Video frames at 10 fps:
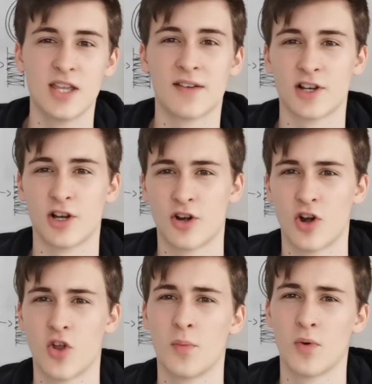You have to
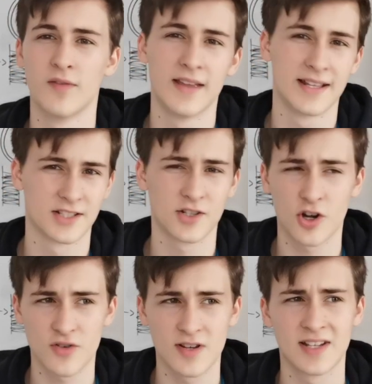learn a lot more veins and
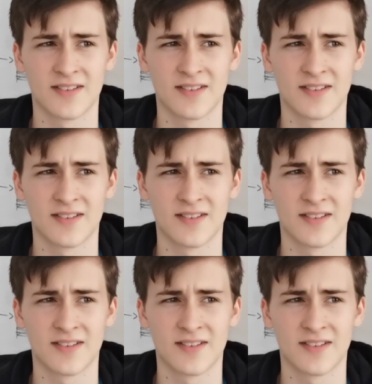arteries.